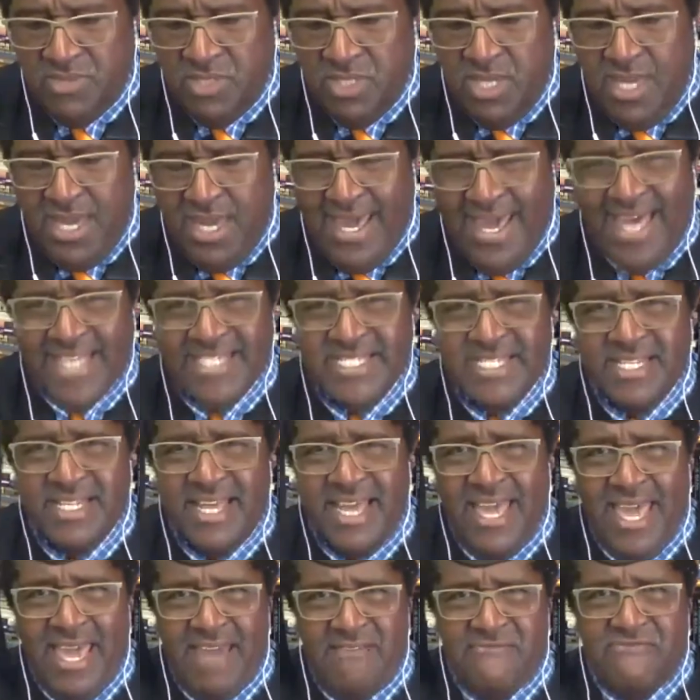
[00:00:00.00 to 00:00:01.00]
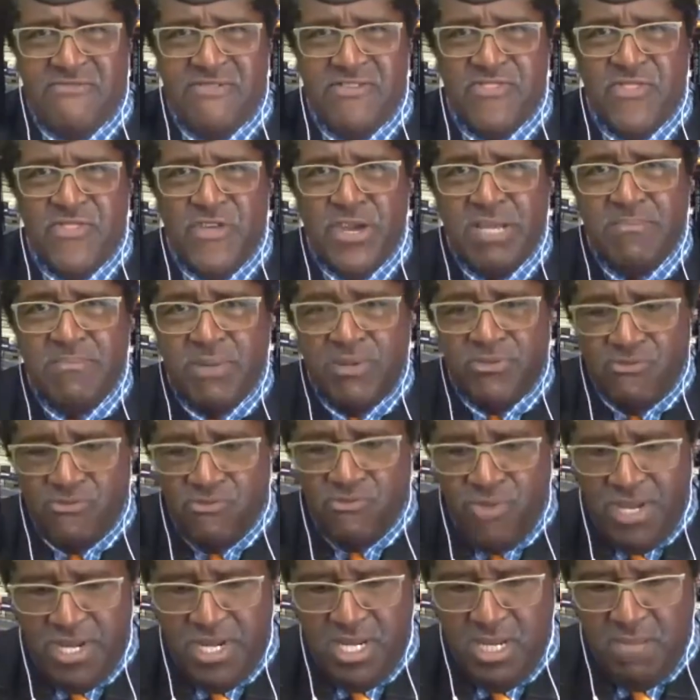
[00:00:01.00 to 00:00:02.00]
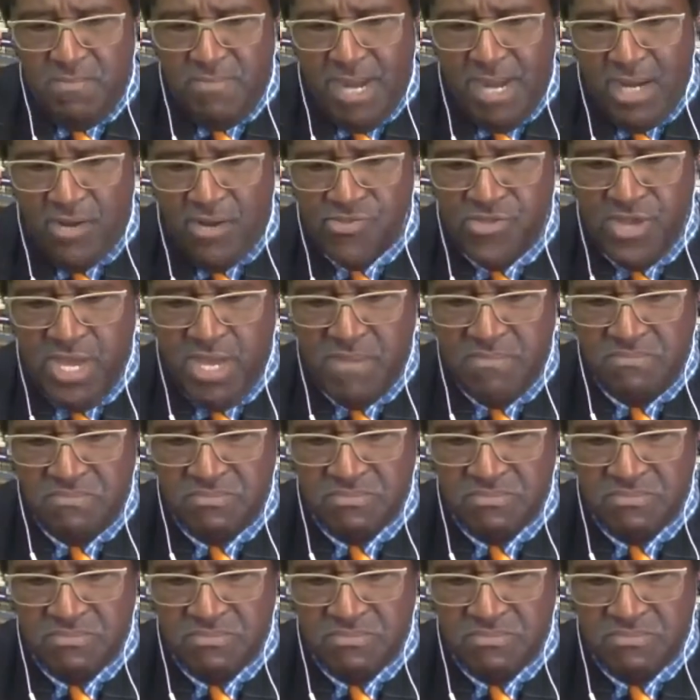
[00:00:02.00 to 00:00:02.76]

Hasn't everything been written about them?"